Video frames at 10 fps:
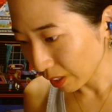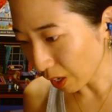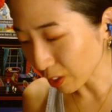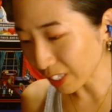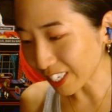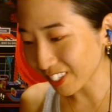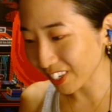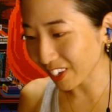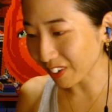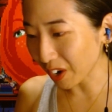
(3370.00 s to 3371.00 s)
Oh, Slash
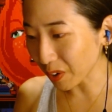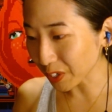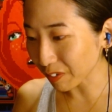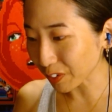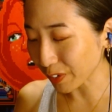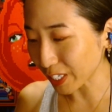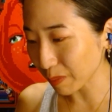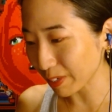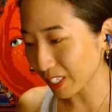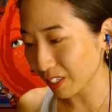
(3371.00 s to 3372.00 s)
Studio. Oh, you have a crazy
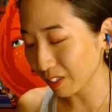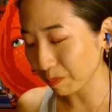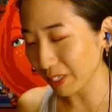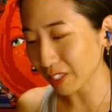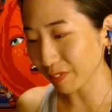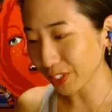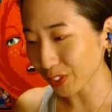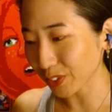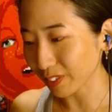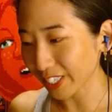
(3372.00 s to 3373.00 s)
mix of
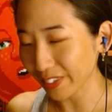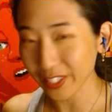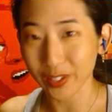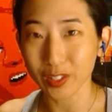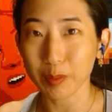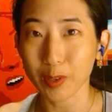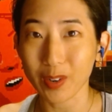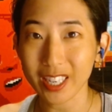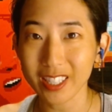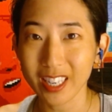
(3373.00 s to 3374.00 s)
Leisure Suit Larry and Colonel's
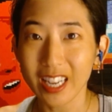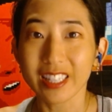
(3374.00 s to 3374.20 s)
Bequest?